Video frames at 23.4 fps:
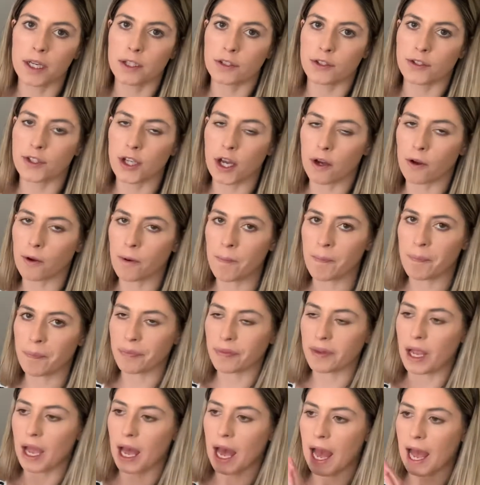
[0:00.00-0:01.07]
So
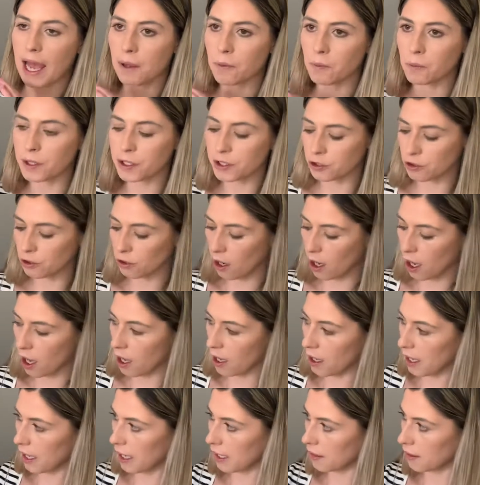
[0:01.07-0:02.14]
I would
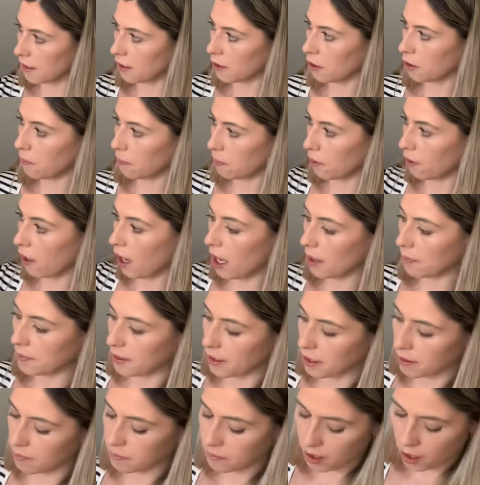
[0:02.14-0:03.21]
draw a little
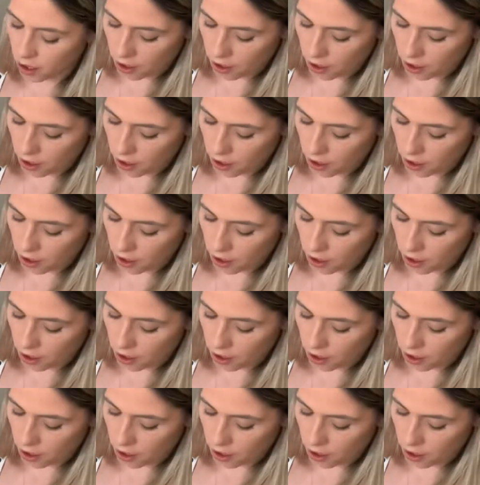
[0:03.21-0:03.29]
problem